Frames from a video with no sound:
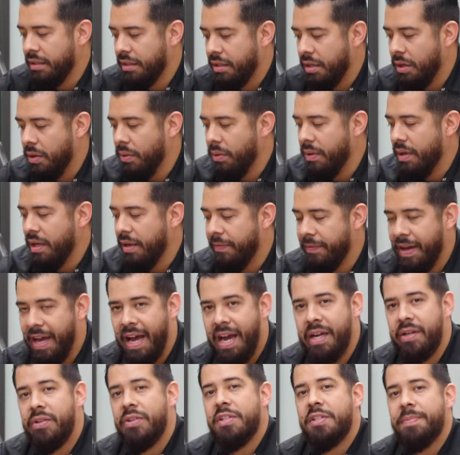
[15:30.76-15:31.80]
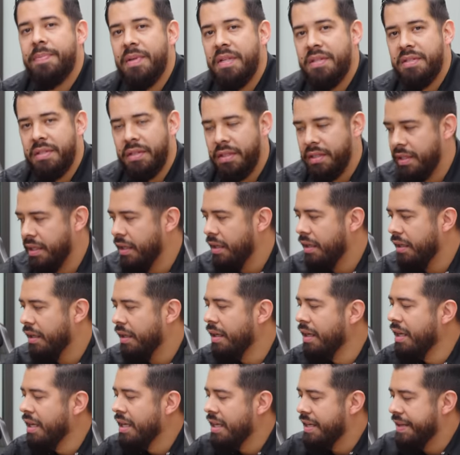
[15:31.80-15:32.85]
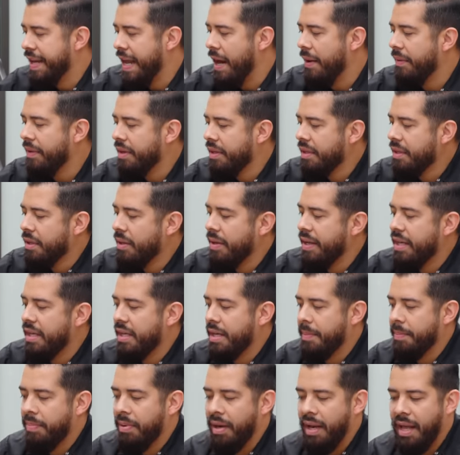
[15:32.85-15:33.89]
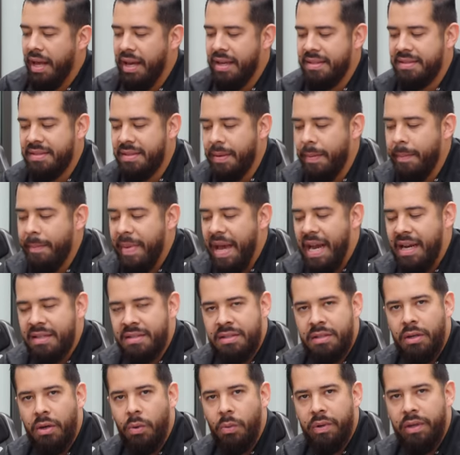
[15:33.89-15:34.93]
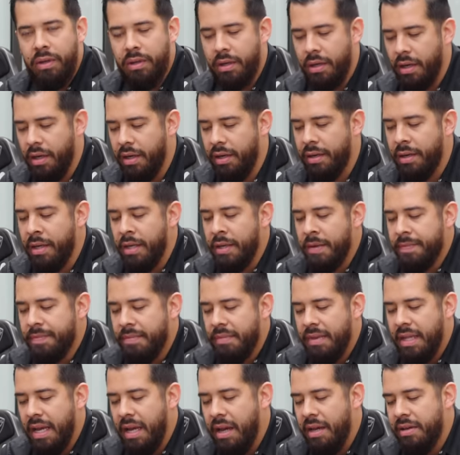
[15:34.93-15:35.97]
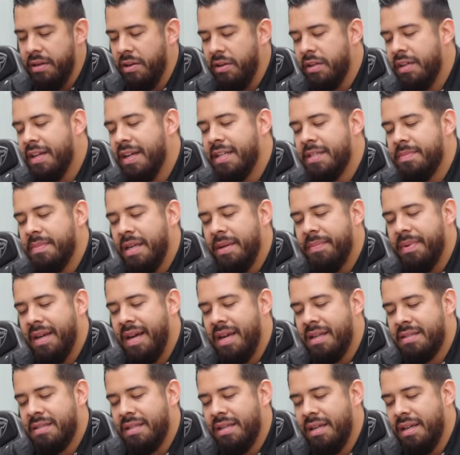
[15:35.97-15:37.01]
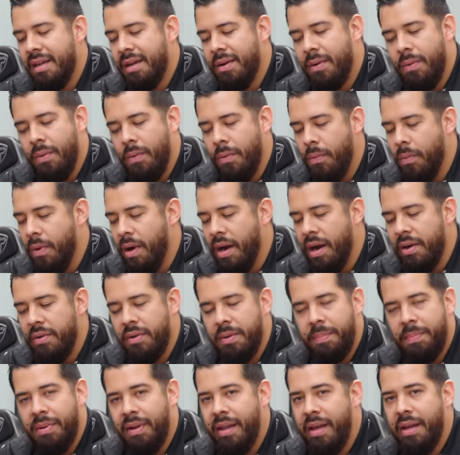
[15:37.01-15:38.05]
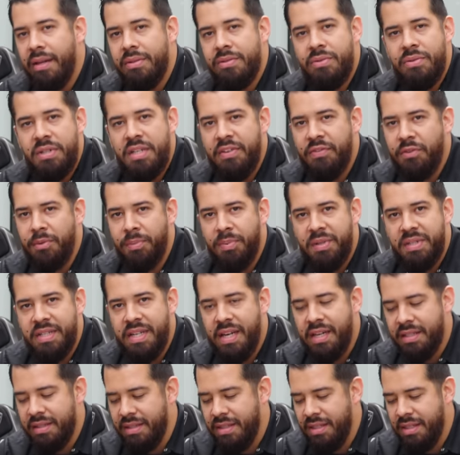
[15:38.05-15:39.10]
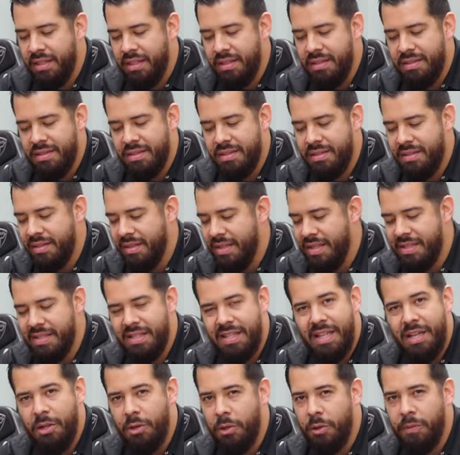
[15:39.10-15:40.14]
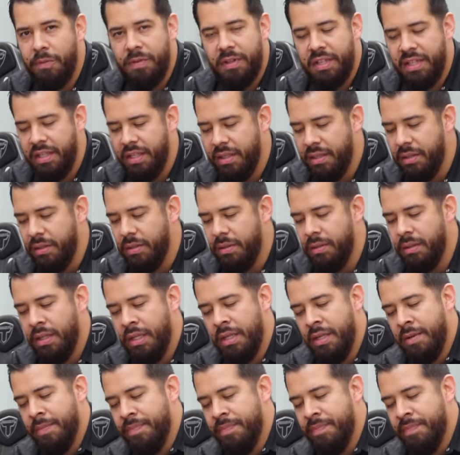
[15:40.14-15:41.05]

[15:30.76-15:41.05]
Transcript: the coat of HydroSpin to cure, now we're gonna go ahead and apply some Max Coat Wheel Guard. Now, I know you guys may be asking, why are you applying two different protectants? Isn't that overkill?